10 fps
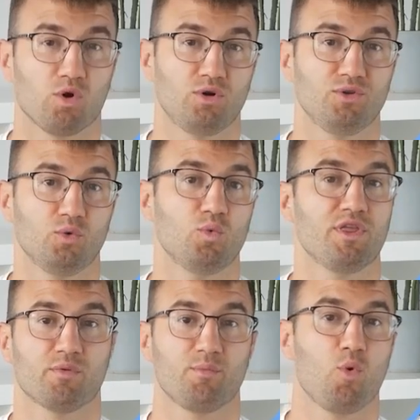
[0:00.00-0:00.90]
world
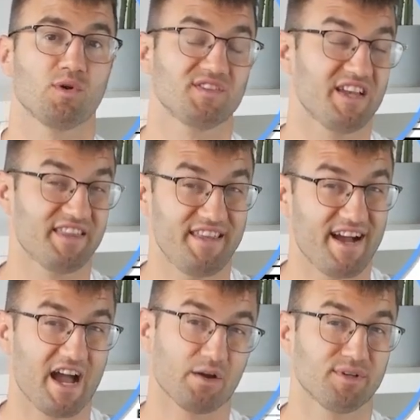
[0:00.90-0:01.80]
with reports like
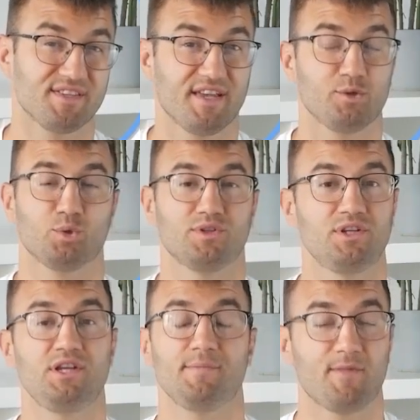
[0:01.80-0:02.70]
the IRS Schedule
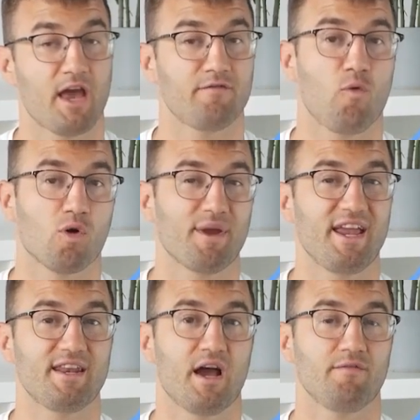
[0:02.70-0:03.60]
D and Form
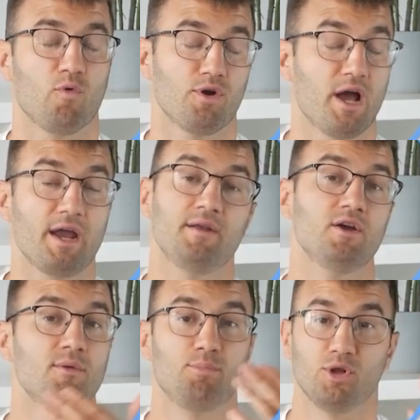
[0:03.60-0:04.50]
8949,
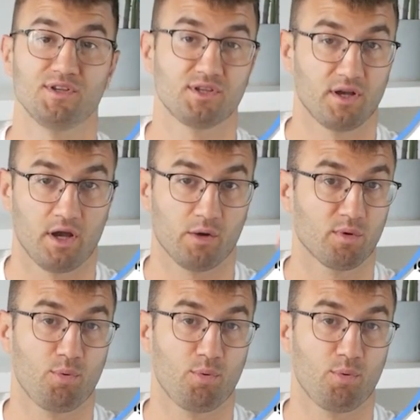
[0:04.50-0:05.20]
plus a